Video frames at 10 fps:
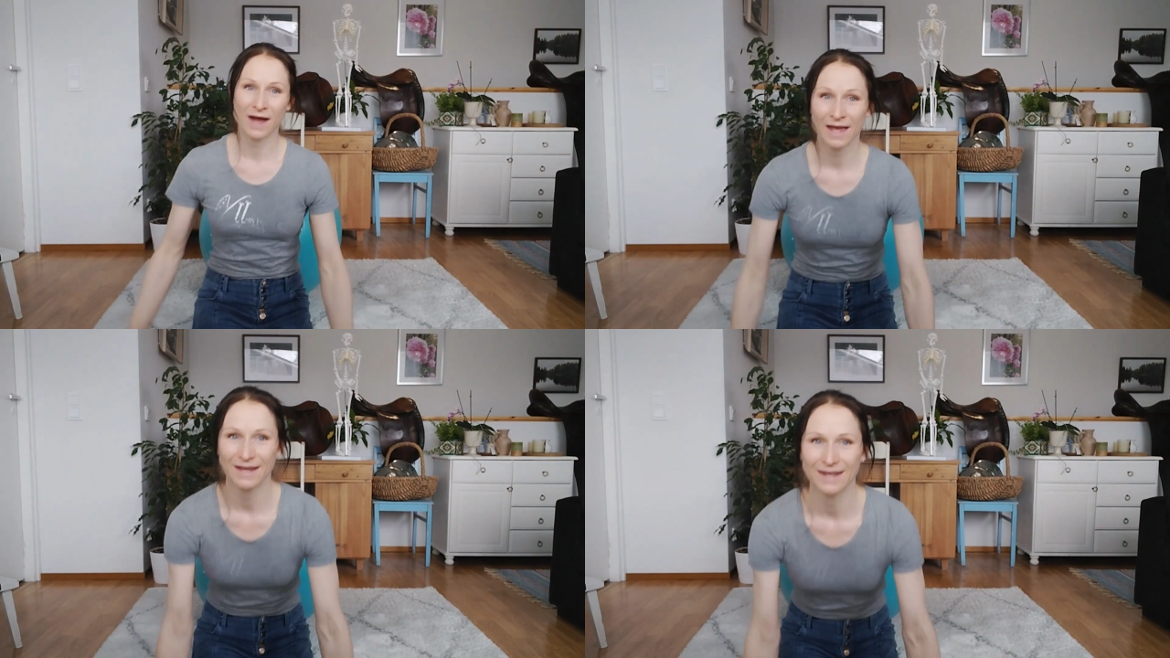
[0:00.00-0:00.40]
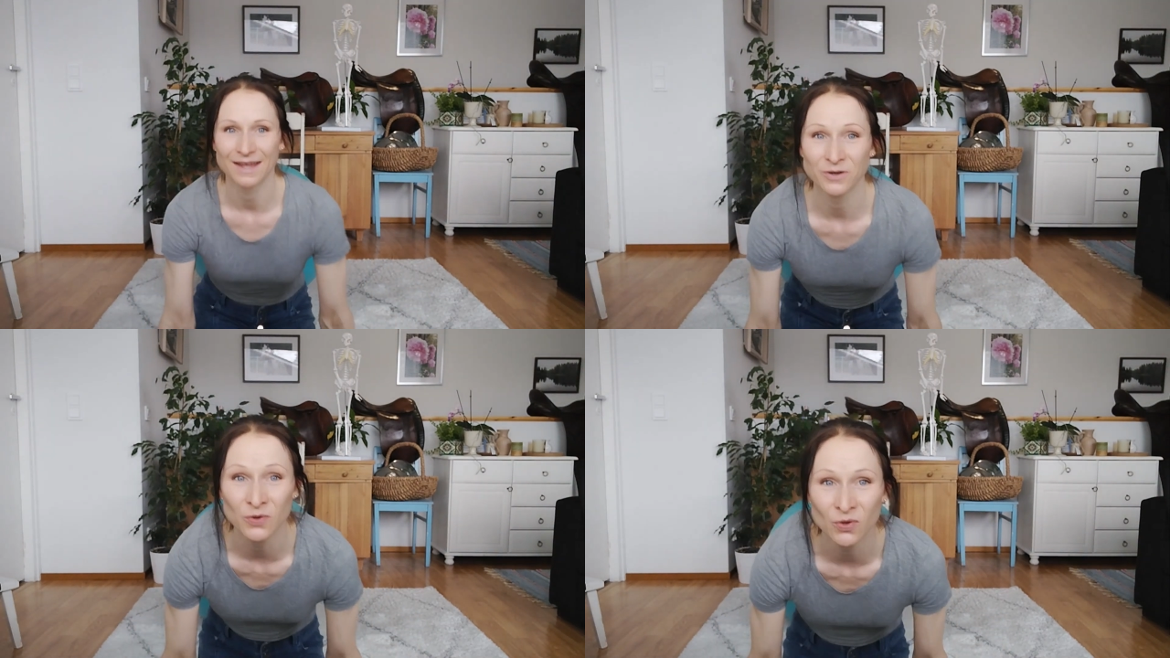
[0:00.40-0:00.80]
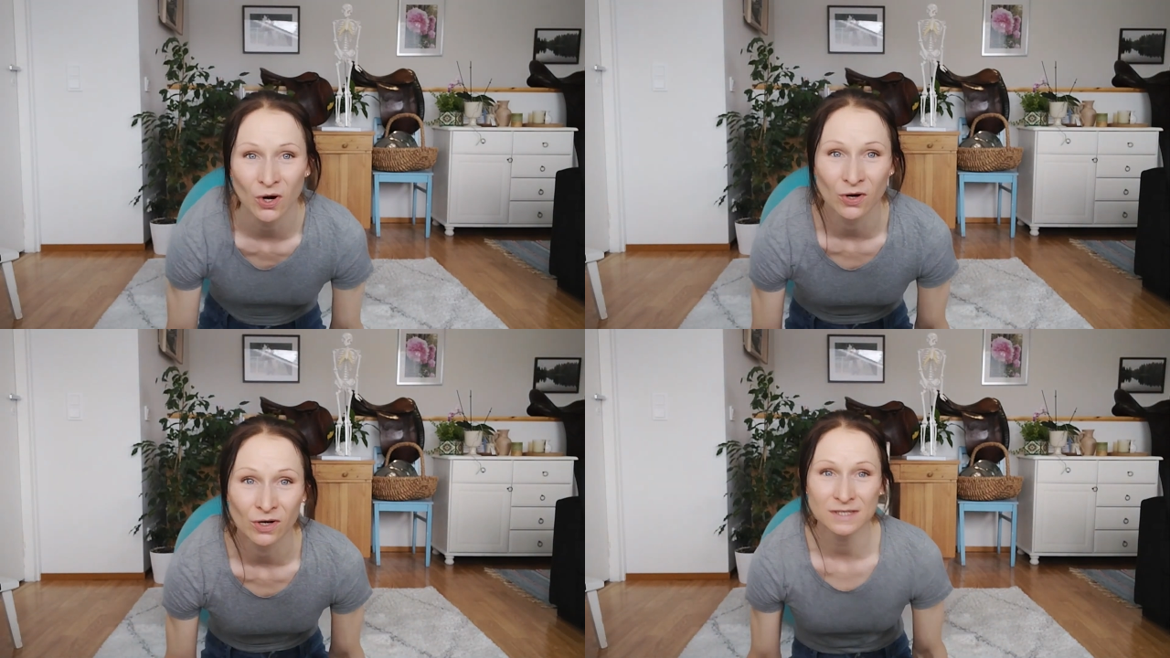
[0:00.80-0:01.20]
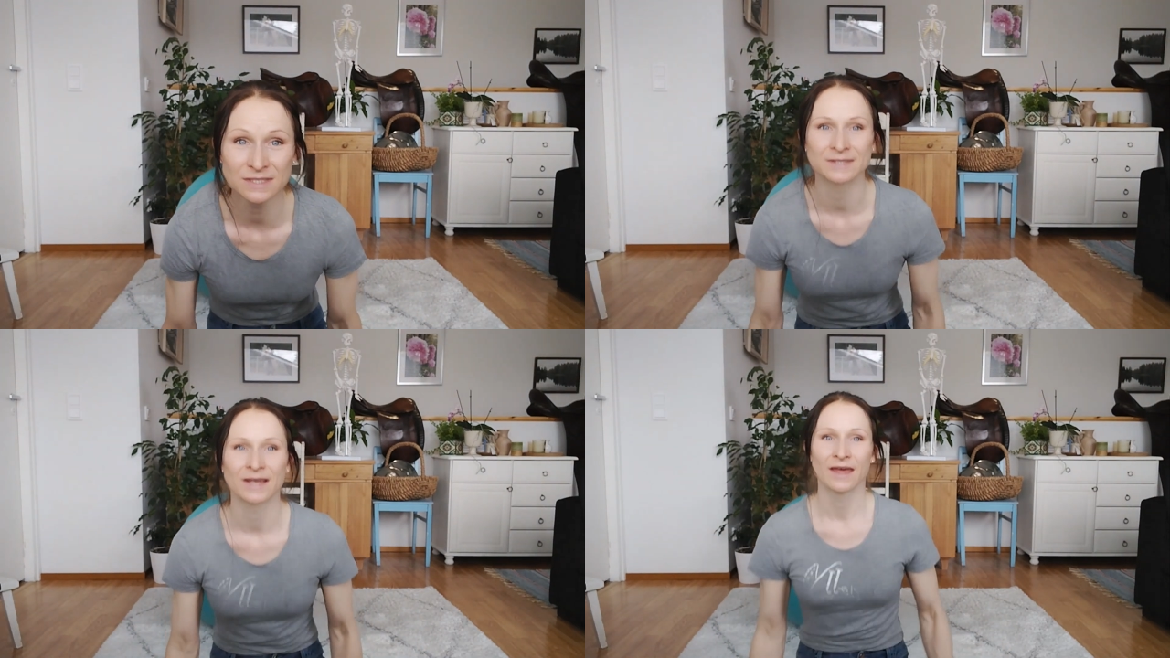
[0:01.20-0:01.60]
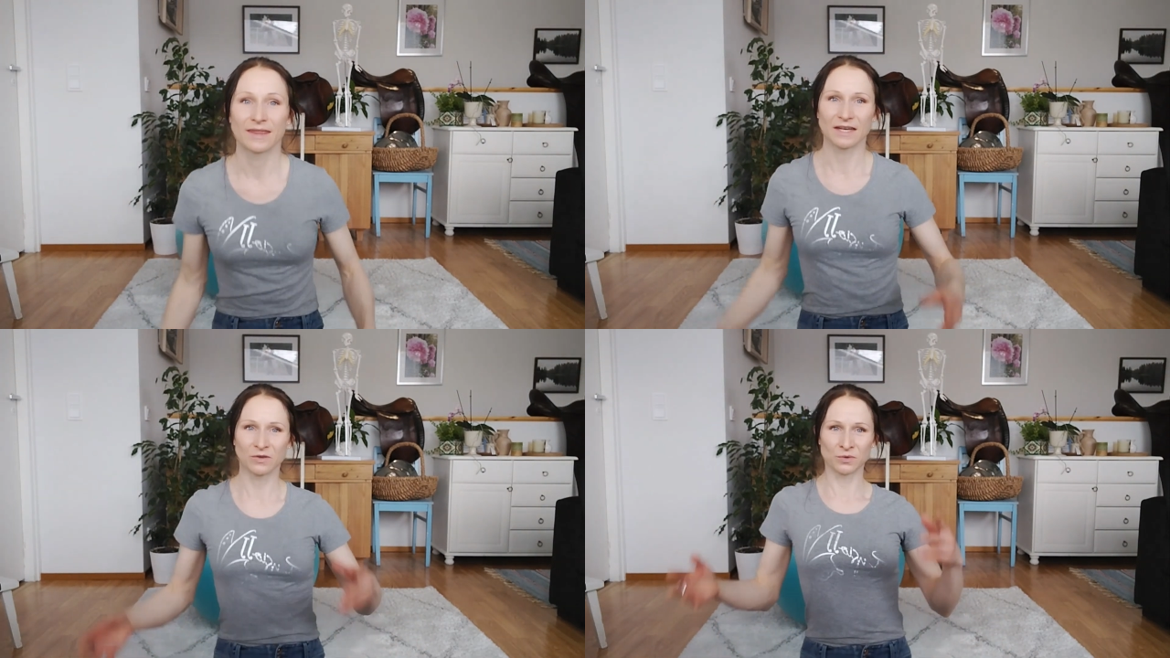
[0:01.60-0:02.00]
you're riding a new horse
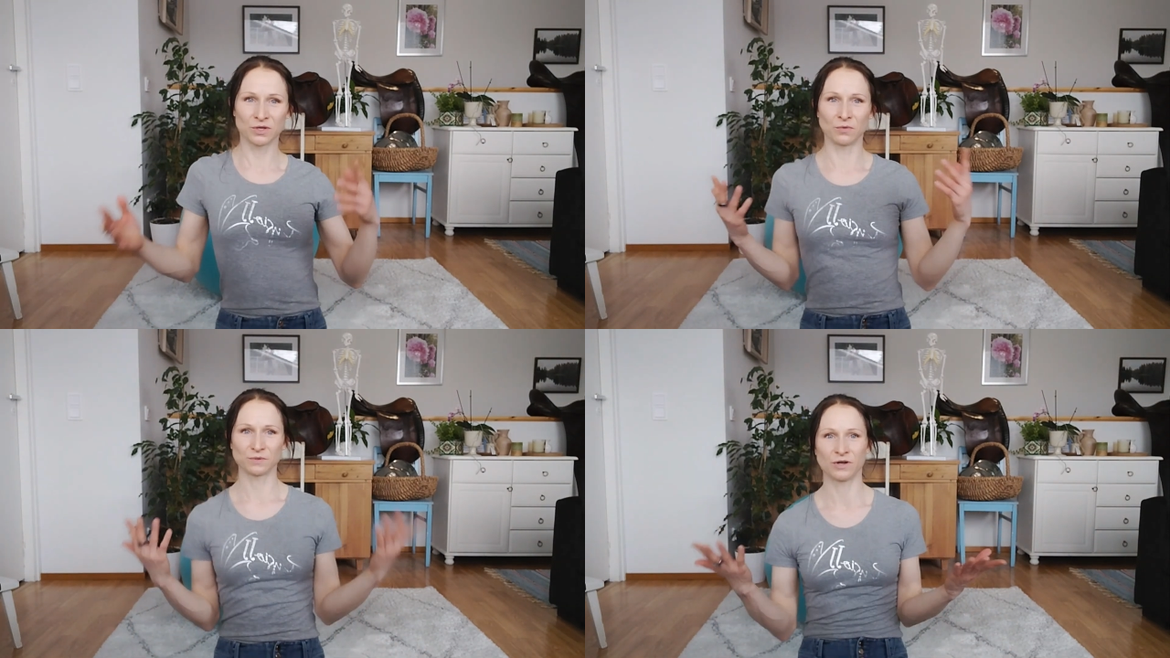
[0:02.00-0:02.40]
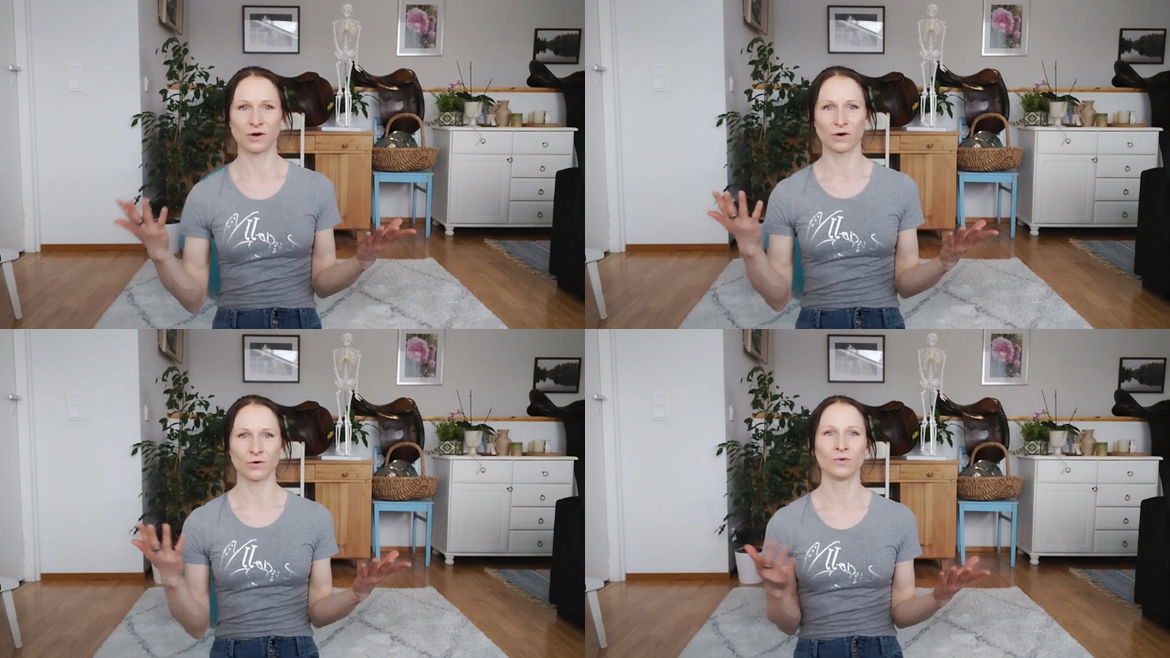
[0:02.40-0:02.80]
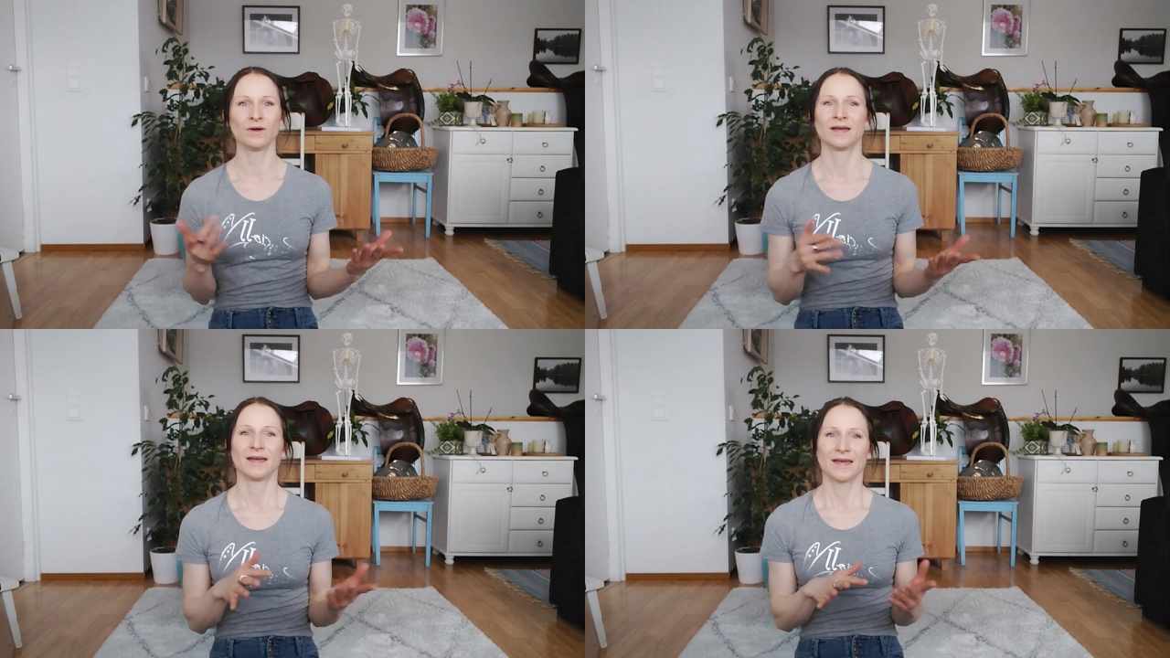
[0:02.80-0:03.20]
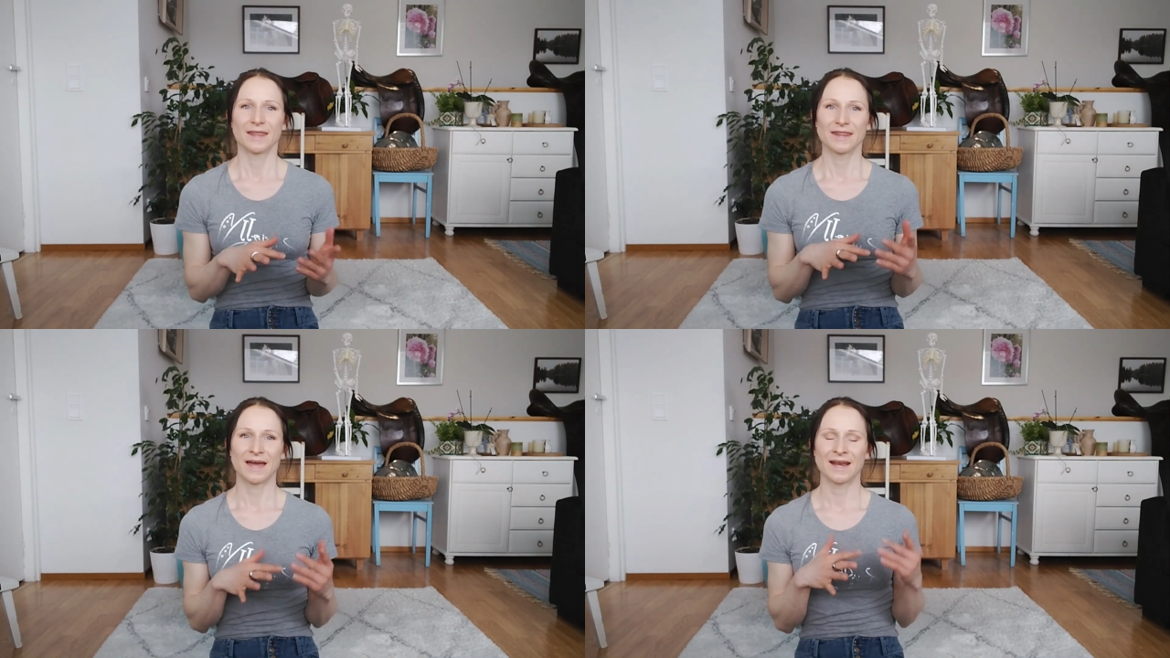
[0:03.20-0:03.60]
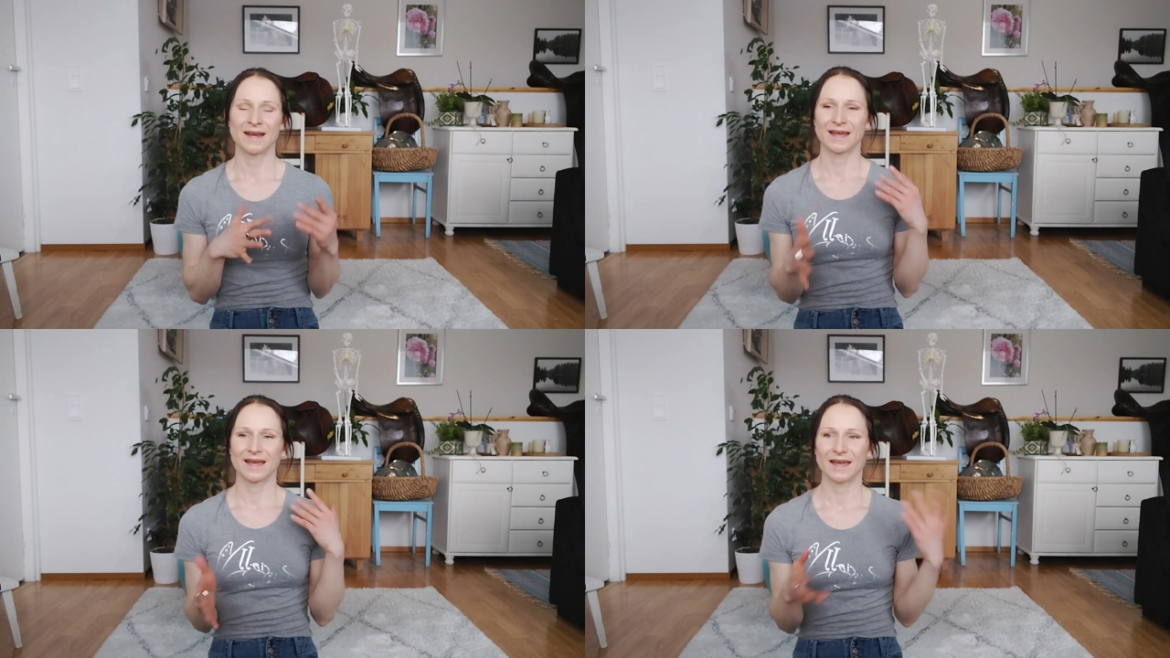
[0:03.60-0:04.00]
that you don't know,
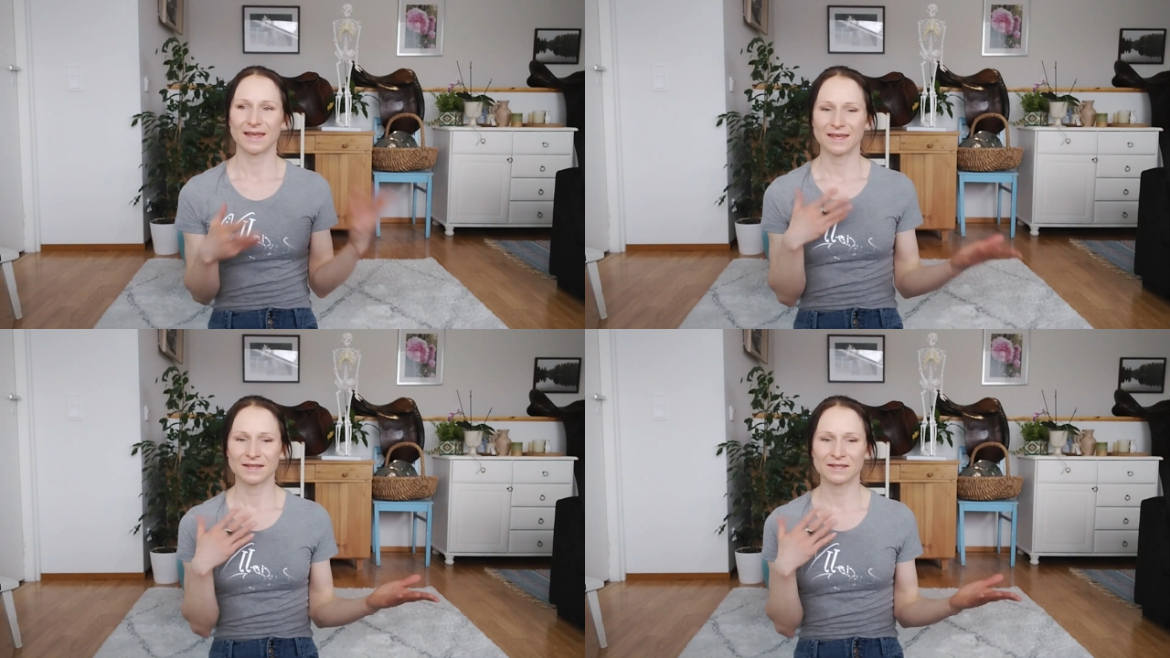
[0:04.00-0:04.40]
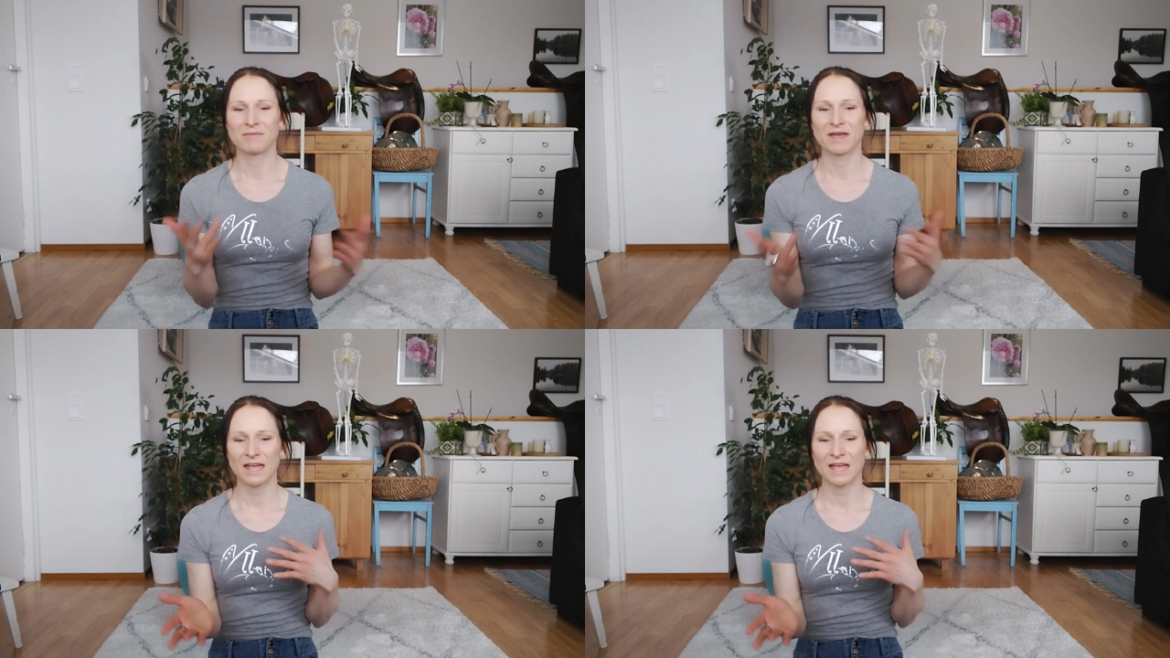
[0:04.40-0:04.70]
then it